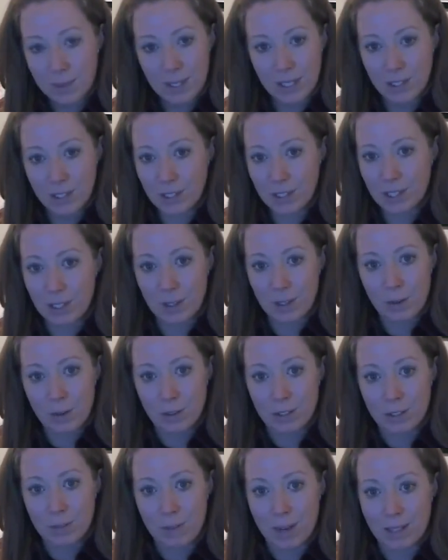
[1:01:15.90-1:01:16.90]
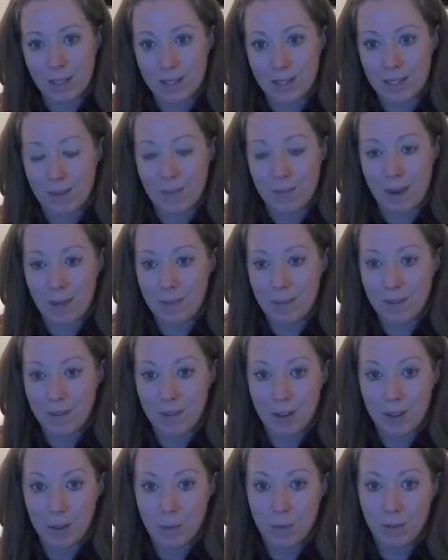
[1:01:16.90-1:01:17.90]
potentially local spots that might be
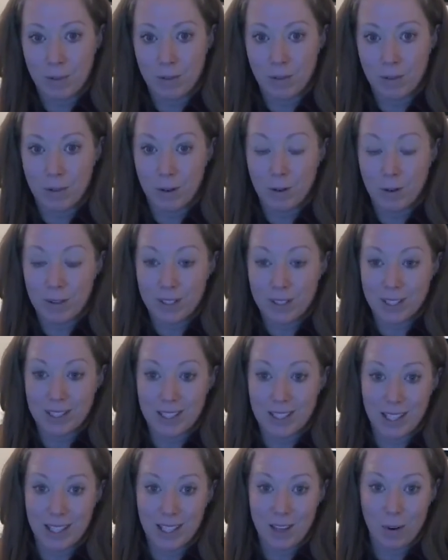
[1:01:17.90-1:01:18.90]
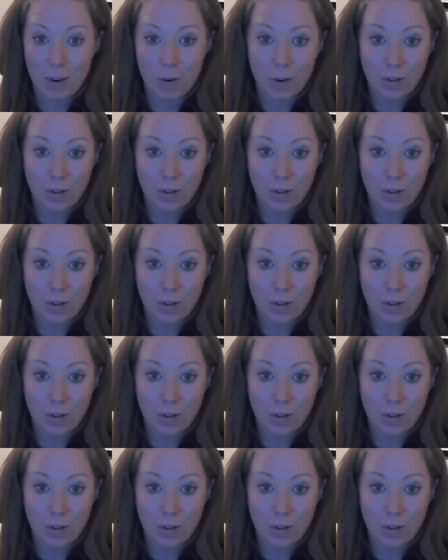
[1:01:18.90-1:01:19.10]
available for folks to see